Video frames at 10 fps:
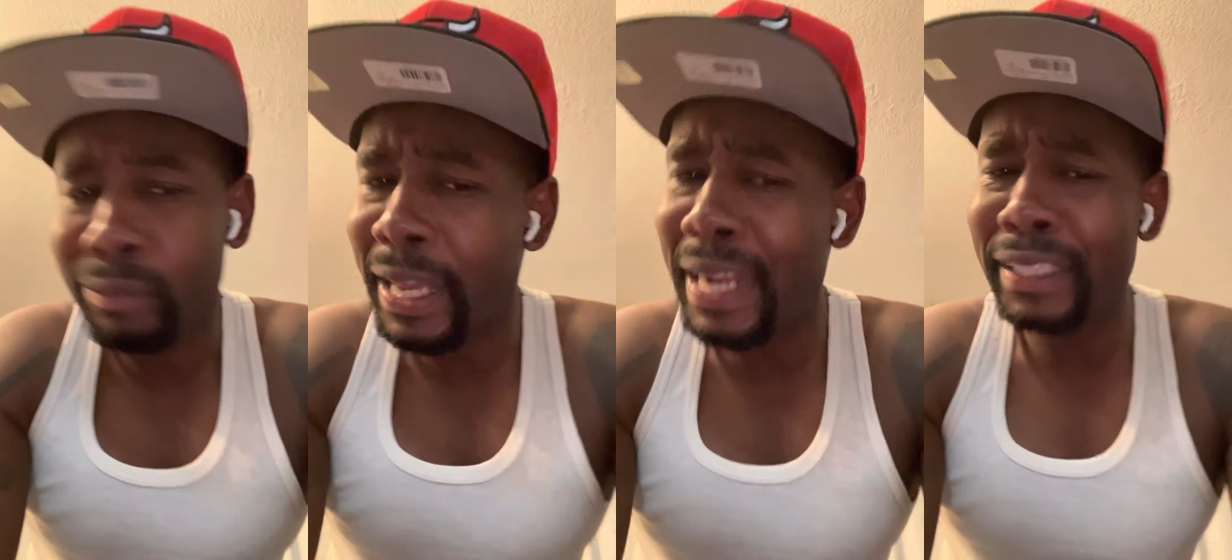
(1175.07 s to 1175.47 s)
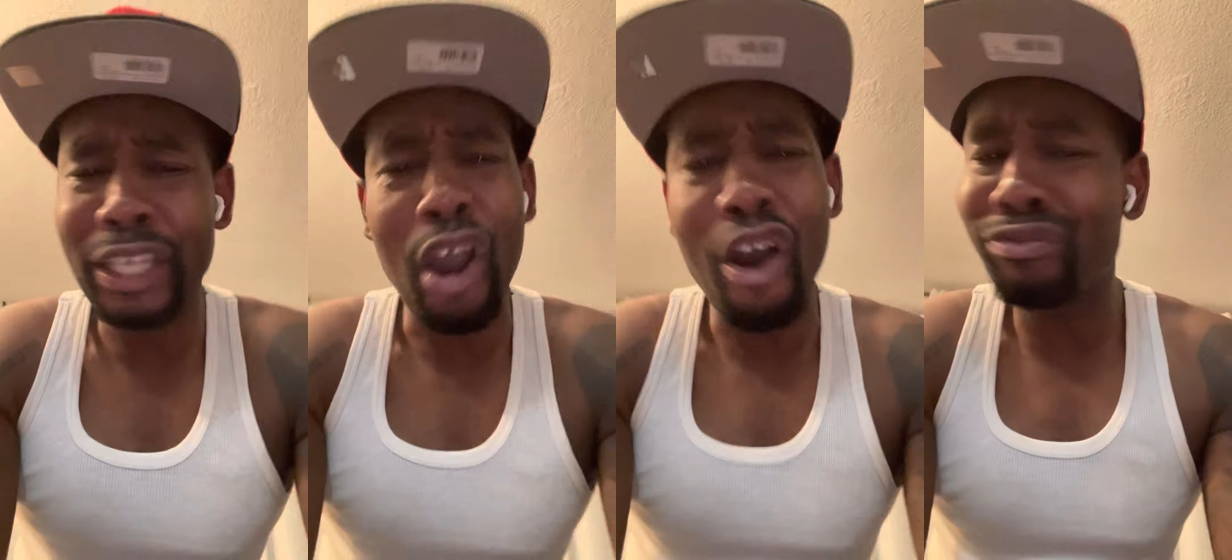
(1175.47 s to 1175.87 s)
and they say,
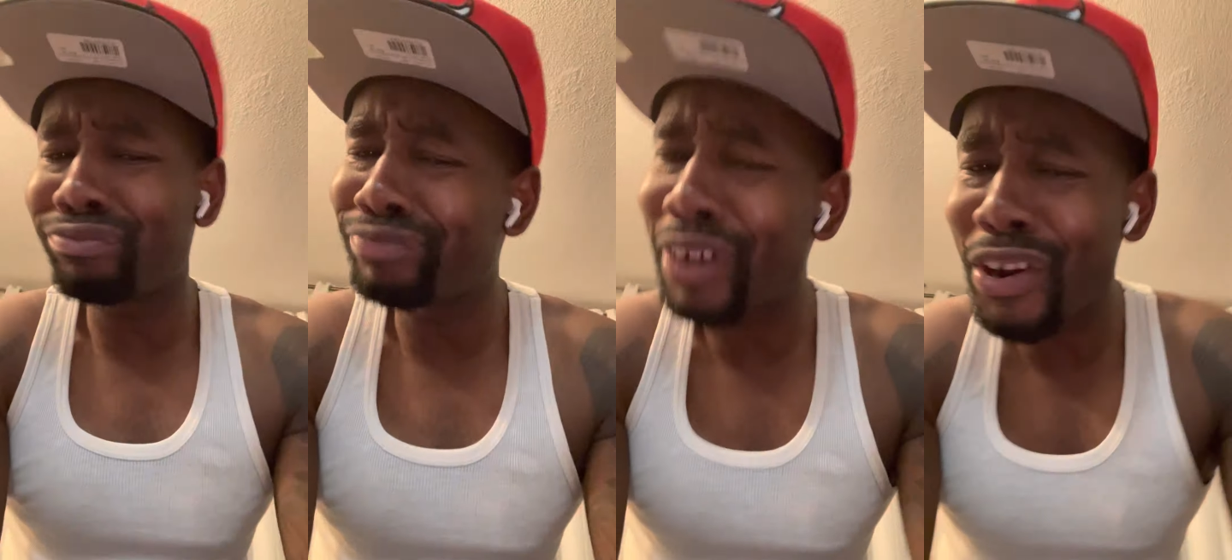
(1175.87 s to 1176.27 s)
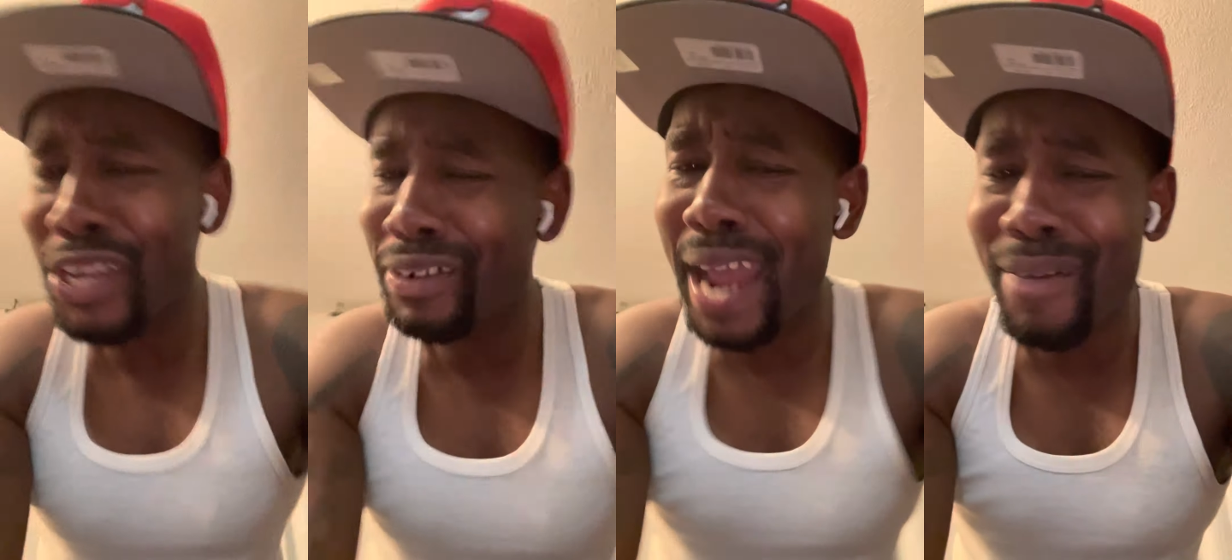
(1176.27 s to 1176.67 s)
oh, well, you
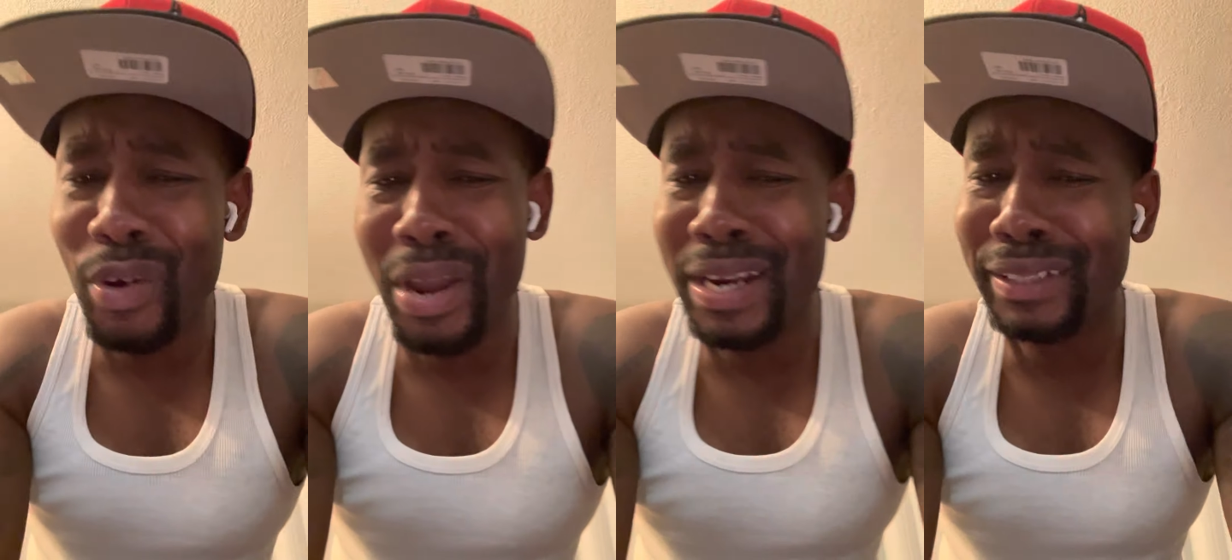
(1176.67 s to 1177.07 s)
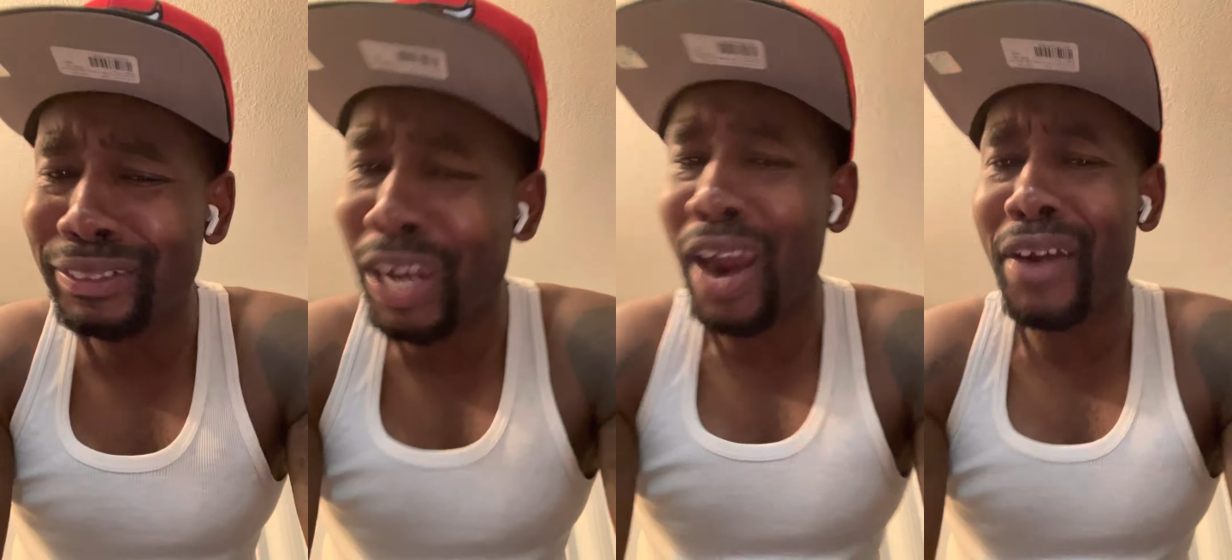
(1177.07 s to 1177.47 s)
didn't have a witness.
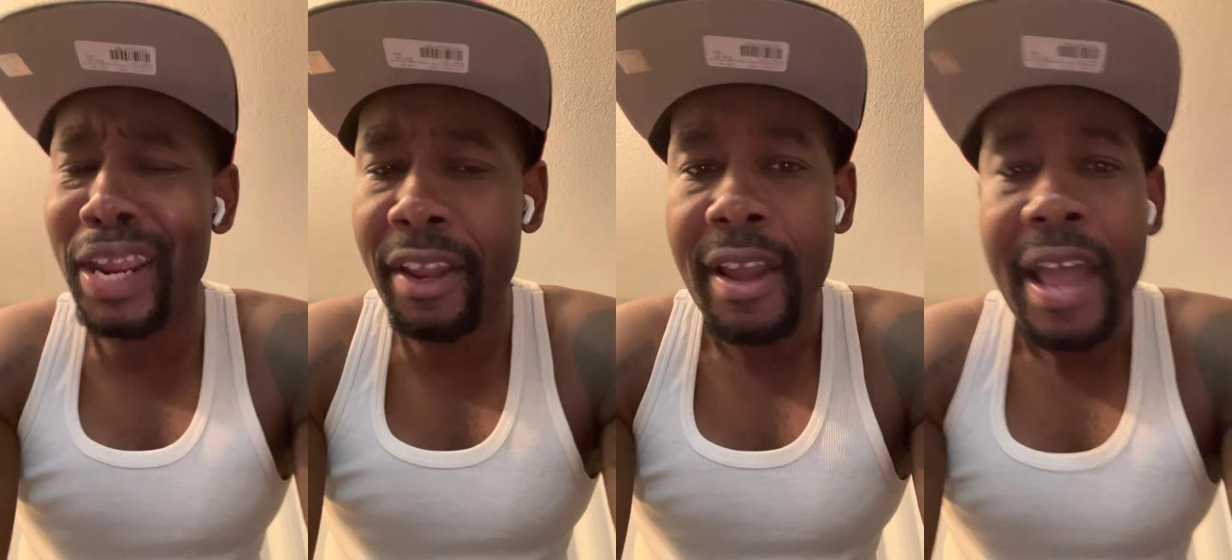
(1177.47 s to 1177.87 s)
Sorry.